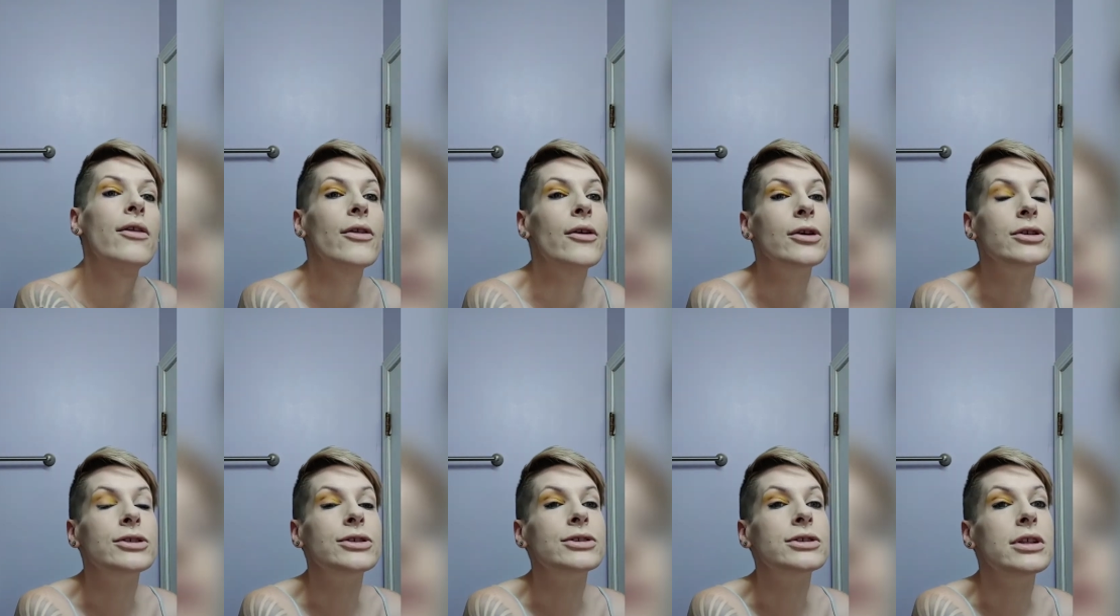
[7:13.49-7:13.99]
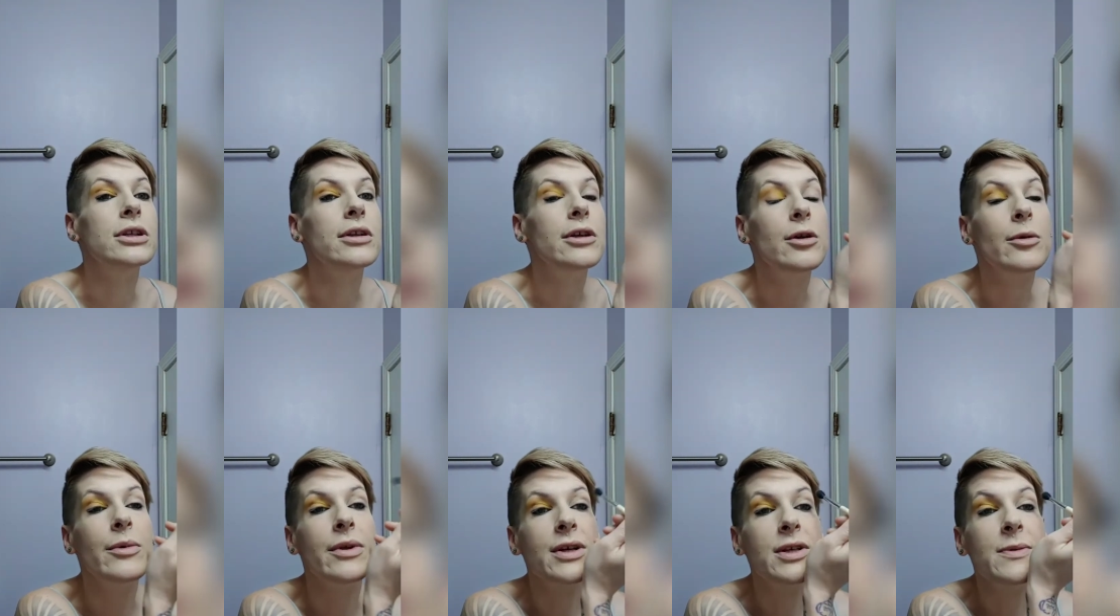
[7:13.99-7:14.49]
There's just a
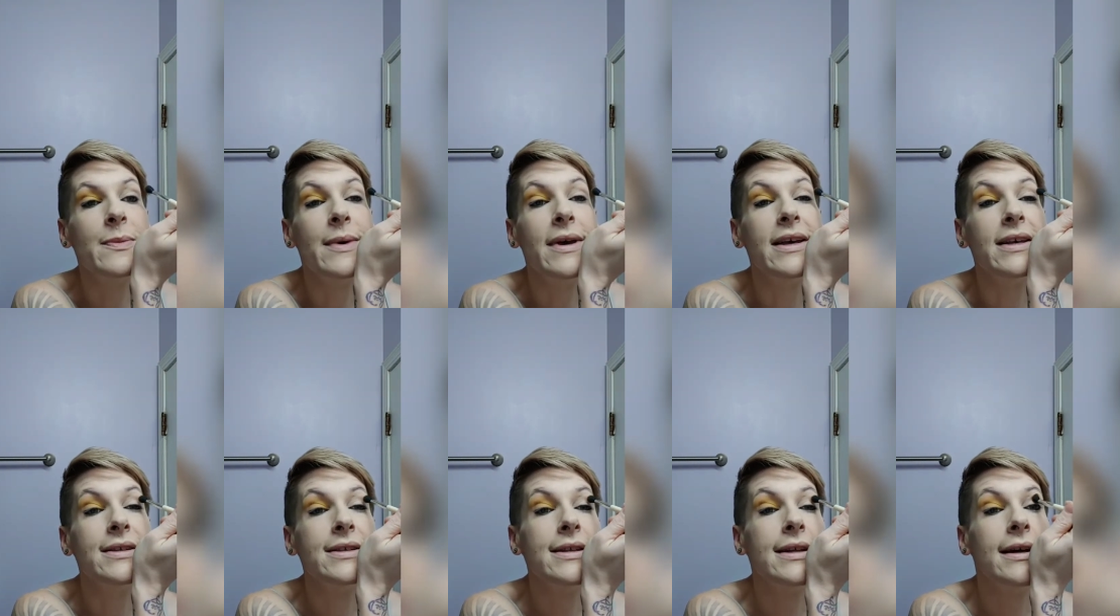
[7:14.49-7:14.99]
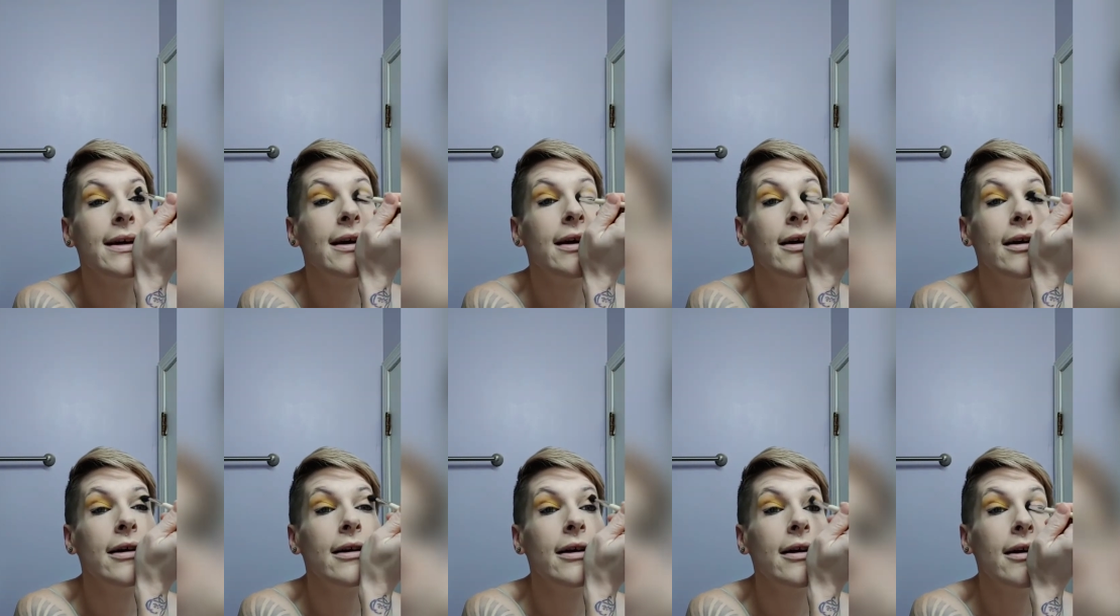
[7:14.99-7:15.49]
little bit of space
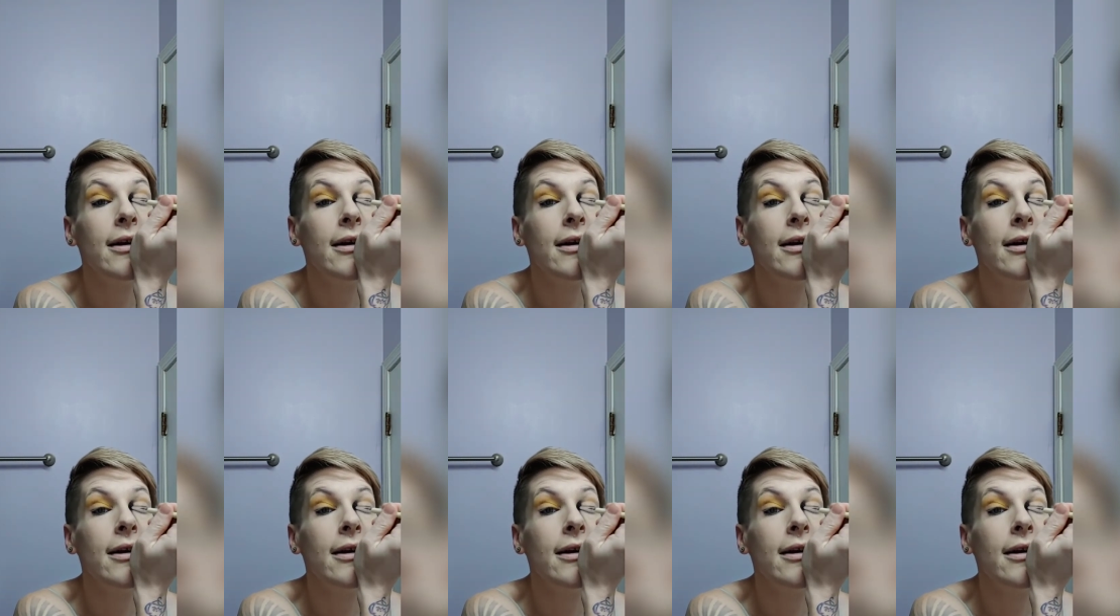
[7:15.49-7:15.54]
there.